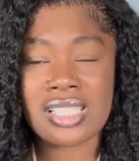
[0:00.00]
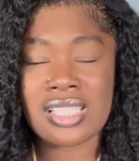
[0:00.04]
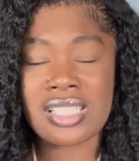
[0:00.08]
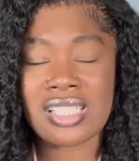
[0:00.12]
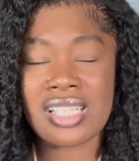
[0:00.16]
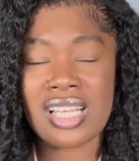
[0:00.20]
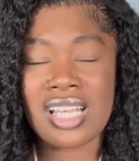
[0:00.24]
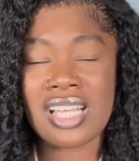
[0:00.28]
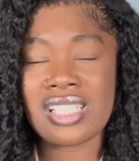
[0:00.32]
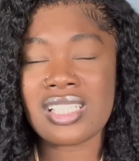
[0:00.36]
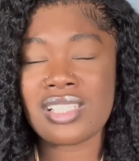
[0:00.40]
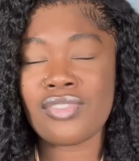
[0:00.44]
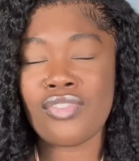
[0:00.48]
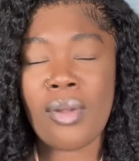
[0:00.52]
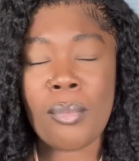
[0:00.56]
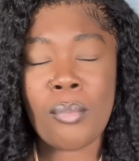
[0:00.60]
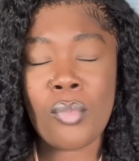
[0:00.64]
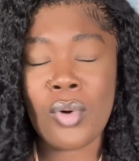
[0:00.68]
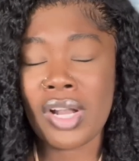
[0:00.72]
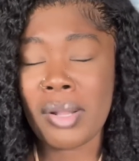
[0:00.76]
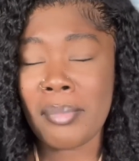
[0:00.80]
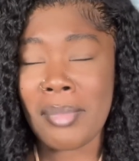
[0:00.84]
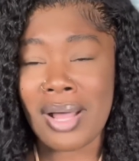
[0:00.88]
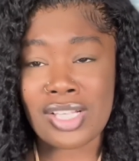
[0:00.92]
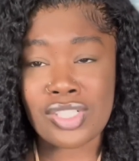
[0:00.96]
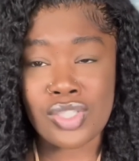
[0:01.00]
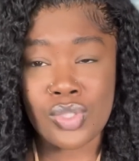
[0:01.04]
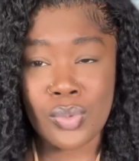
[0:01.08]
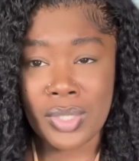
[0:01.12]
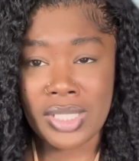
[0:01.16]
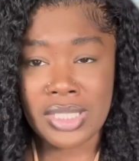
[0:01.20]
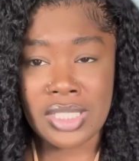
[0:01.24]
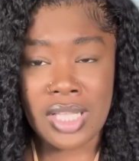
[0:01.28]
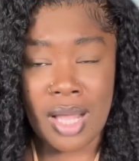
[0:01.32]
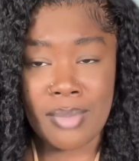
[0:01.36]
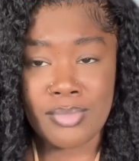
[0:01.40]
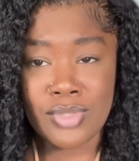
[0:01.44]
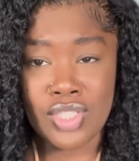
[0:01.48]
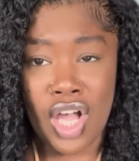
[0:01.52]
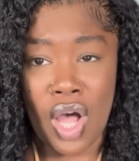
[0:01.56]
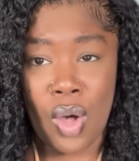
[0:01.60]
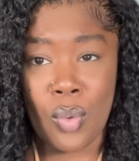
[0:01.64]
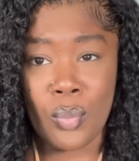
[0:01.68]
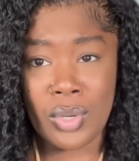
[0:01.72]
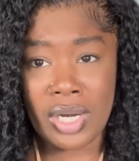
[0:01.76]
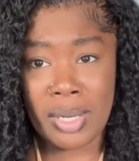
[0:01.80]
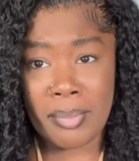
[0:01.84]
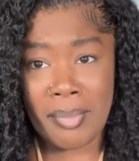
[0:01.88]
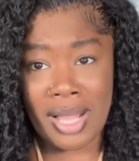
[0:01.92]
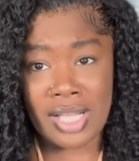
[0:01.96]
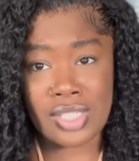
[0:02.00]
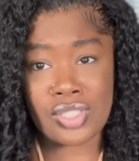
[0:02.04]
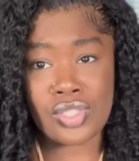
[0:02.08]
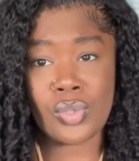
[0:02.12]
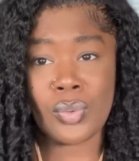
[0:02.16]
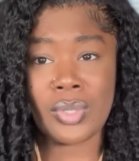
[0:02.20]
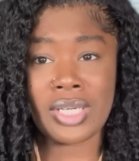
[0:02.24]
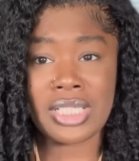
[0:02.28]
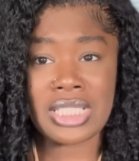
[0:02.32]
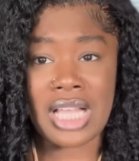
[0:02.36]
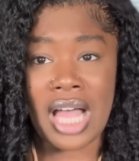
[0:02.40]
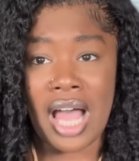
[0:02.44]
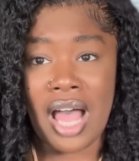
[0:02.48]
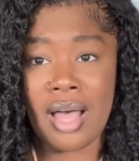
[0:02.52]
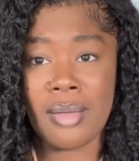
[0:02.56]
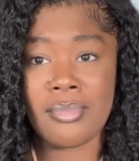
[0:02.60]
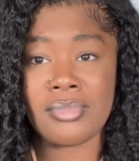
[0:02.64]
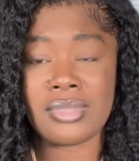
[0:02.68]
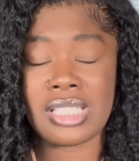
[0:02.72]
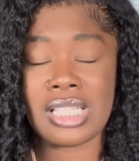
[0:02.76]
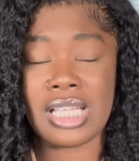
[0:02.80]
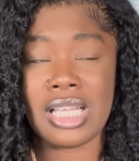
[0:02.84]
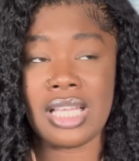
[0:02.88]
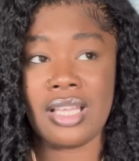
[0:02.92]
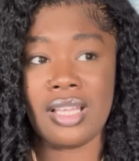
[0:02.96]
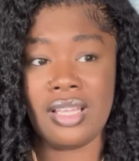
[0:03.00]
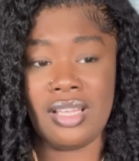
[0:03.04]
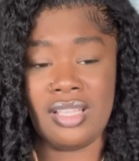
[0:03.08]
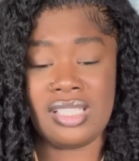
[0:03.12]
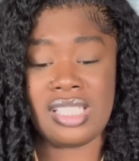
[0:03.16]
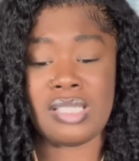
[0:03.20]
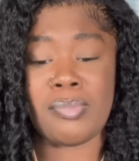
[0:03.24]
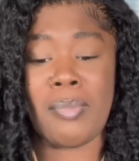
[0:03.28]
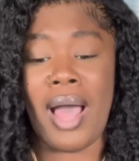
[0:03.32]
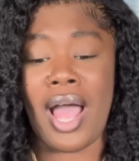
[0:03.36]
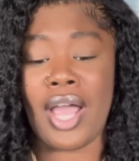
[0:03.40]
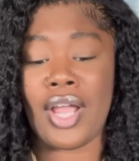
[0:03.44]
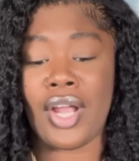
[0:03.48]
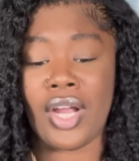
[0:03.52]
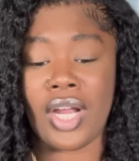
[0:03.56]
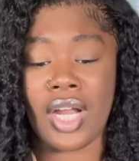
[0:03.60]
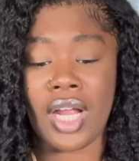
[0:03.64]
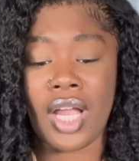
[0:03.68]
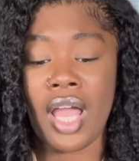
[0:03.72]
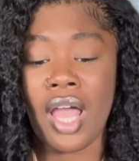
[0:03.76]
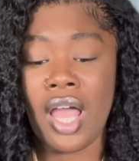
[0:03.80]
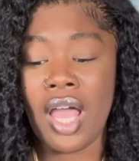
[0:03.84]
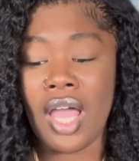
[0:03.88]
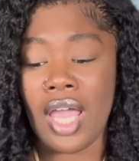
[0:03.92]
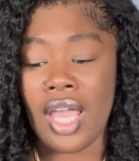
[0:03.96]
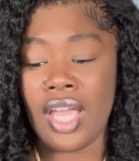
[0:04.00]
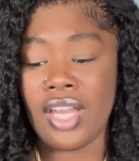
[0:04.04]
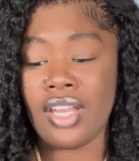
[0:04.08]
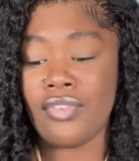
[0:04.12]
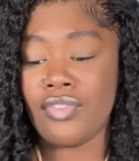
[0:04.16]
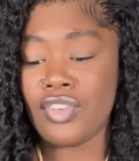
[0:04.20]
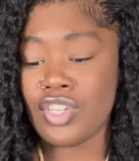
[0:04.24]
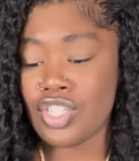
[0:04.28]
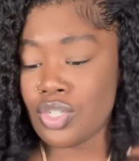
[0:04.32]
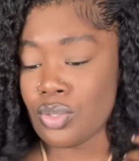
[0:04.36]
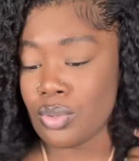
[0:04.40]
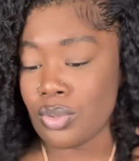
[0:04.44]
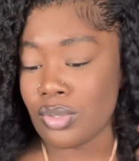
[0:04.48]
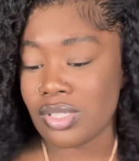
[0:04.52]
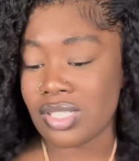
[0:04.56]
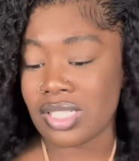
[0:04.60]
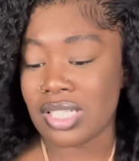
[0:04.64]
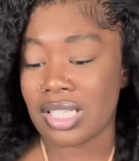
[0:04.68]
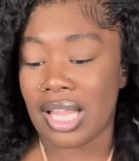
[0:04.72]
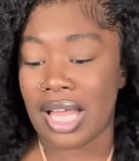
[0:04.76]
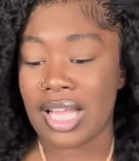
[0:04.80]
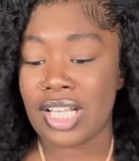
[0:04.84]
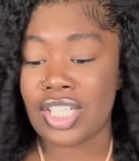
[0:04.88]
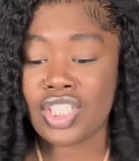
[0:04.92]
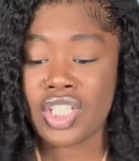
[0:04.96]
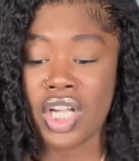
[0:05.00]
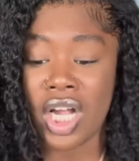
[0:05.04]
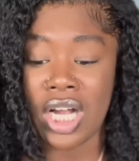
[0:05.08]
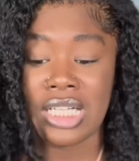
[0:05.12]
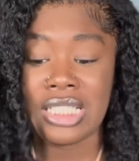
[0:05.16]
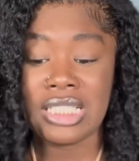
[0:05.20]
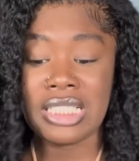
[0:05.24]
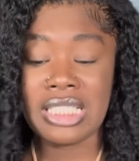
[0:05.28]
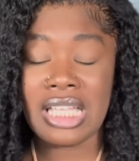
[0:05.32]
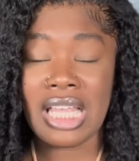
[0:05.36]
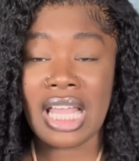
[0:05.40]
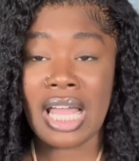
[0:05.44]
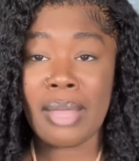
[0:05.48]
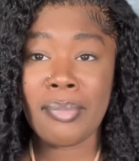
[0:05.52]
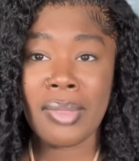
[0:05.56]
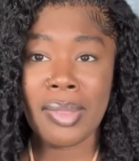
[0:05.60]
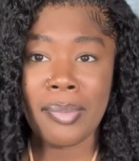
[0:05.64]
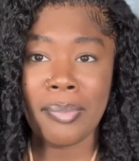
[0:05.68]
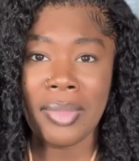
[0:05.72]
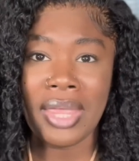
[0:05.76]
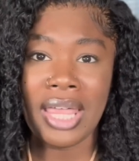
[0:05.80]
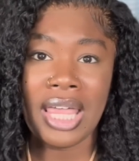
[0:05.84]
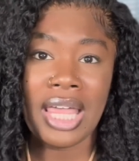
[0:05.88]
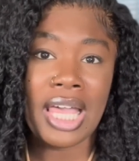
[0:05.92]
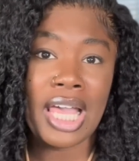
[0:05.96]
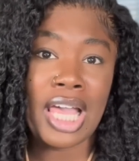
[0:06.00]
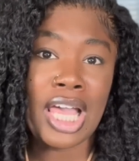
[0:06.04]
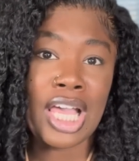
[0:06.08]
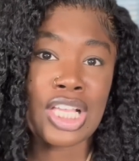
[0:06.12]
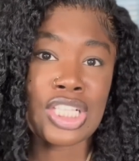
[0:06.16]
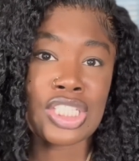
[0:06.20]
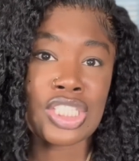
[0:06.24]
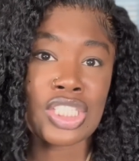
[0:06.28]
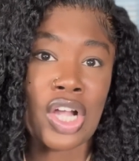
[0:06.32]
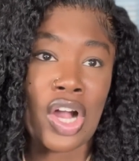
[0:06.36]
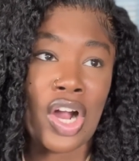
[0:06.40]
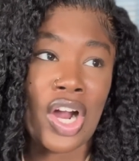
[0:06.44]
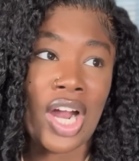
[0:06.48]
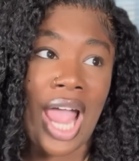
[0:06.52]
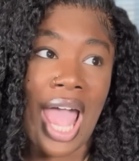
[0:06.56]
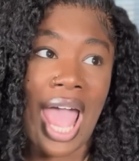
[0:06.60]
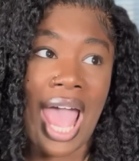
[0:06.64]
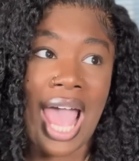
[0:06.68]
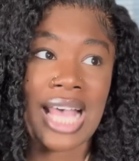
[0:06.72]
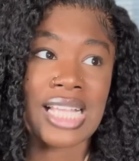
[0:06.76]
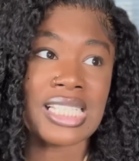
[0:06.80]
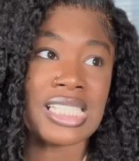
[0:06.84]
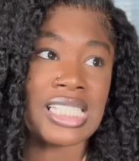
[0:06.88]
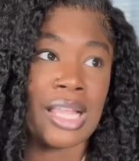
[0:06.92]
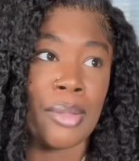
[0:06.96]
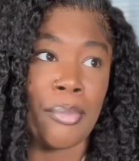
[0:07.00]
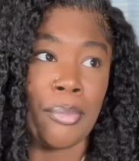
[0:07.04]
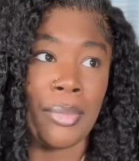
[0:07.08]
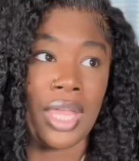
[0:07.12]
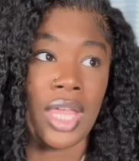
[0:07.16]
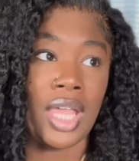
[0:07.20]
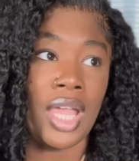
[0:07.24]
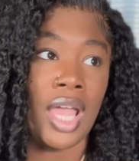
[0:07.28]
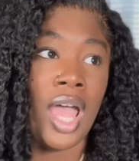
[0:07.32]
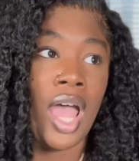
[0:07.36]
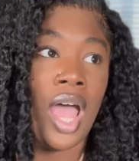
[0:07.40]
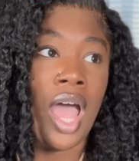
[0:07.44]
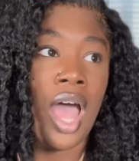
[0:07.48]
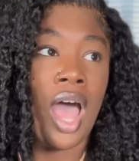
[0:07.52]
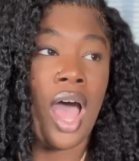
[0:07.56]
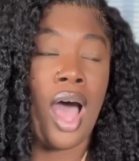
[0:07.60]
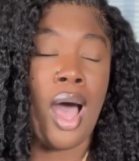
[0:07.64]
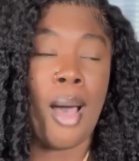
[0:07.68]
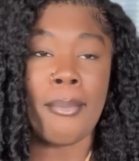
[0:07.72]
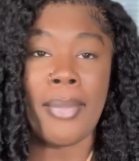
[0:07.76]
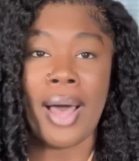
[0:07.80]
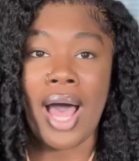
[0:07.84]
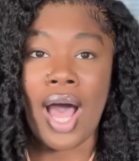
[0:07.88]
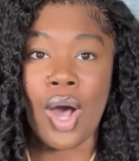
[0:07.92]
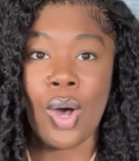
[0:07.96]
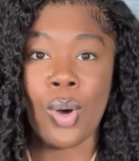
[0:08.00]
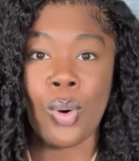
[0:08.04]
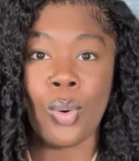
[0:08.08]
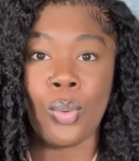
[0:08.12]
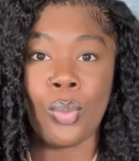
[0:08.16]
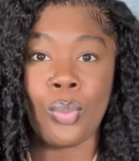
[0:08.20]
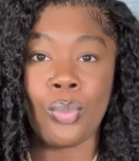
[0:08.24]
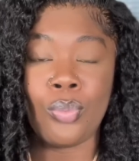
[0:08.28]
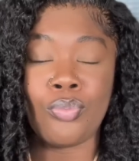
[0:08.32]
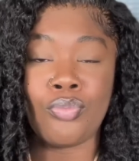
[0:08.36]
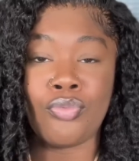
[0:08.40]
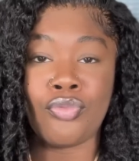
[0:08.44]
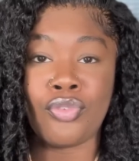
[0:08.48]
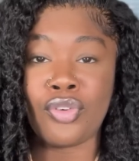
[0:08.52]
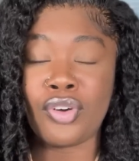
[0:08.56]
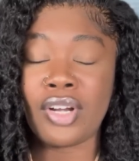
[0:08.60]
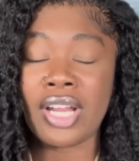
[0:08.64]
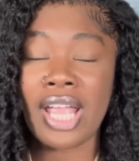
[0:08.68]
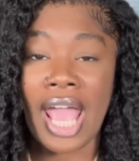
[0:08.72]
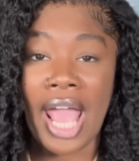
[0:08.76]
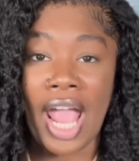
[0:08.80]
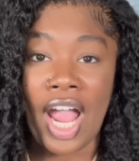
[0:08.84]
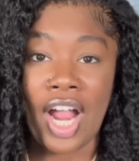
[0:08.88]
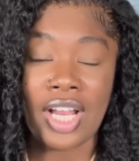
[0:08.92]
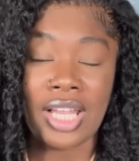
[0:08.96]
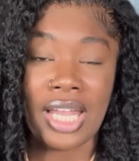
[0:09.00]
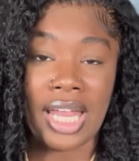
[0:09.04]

it's from one of my story times, y'all. One of my story times inspired individuals to like start DMing me and start asking me about free hair.